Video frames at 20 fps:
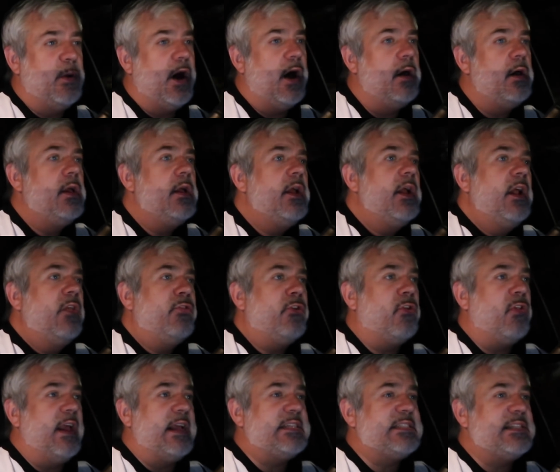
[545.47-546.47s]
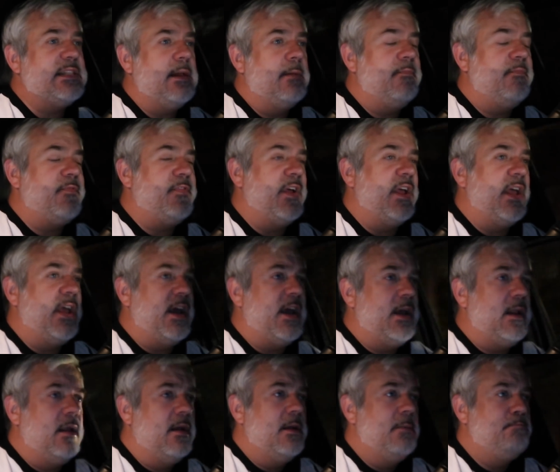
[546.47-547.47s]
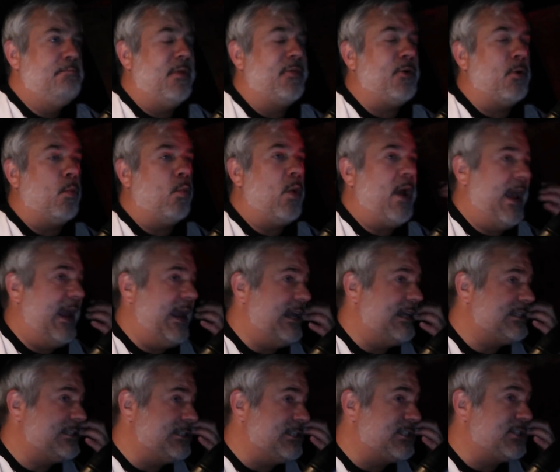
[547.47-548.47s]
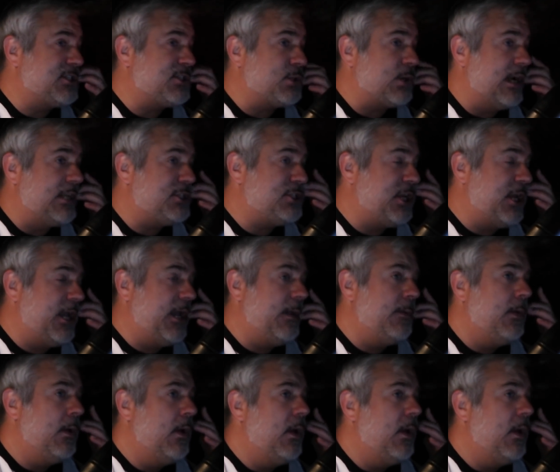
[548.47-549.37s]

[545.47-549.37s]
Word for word: Well, they're like slim fit, but their waist is stretchy.